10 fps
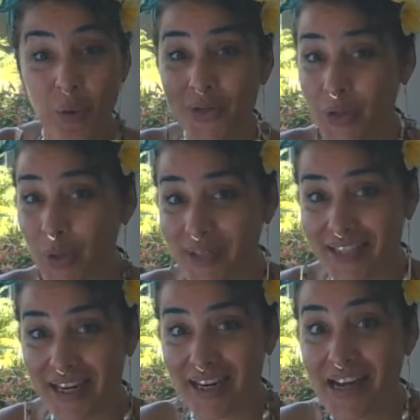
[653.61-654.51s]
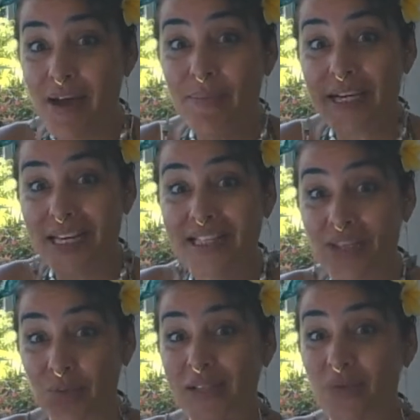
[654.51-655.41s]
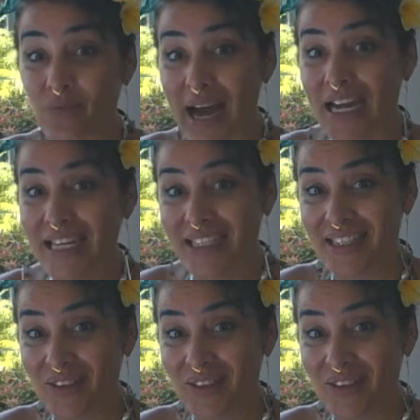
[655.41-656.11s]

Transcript: or towards it because it's what's right